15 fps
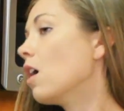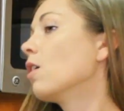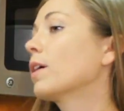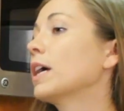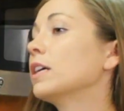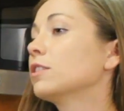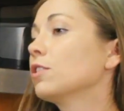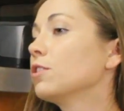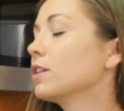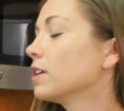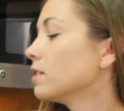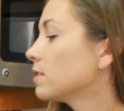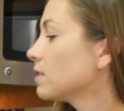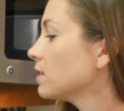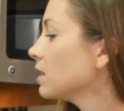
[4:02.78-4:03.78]
Okay, so you
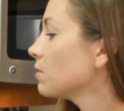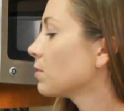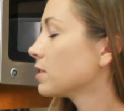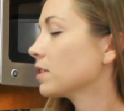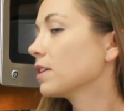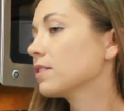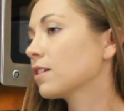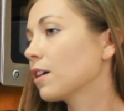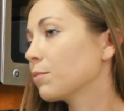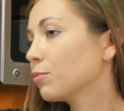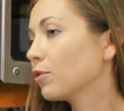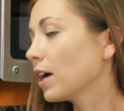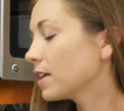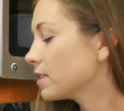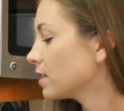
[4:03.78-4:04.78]
can see once I start
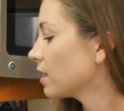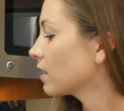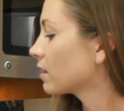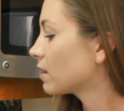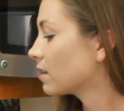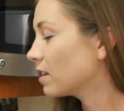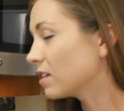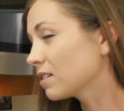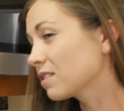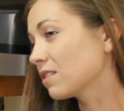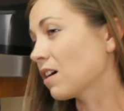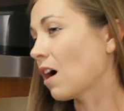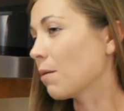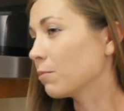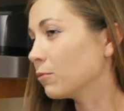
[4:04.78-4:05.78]
pressing and things
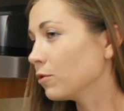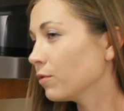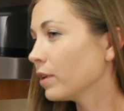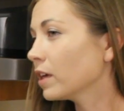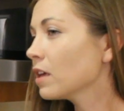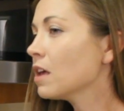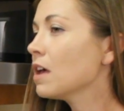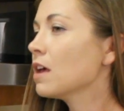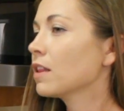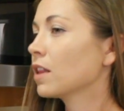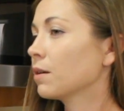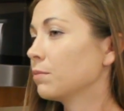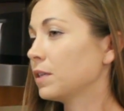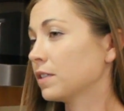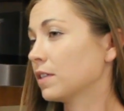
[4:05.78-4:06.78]
stop moving,
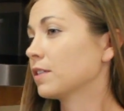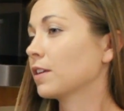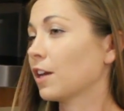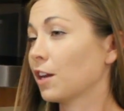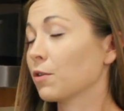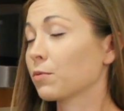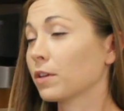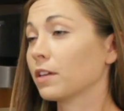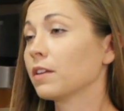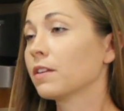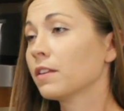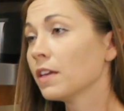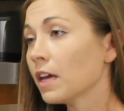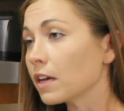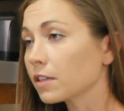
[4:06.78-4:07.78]
that means it's getting really
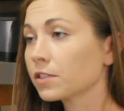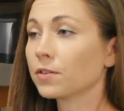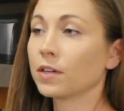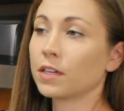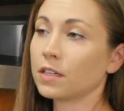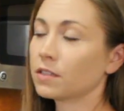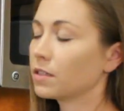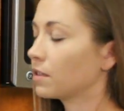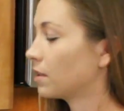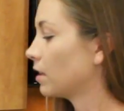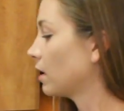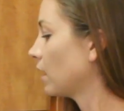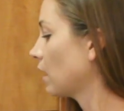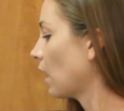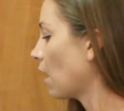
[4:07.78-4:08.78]
thick, so I need to
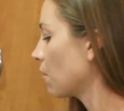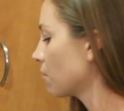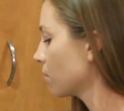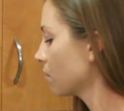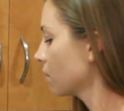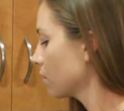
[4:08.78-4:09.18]
thin it out.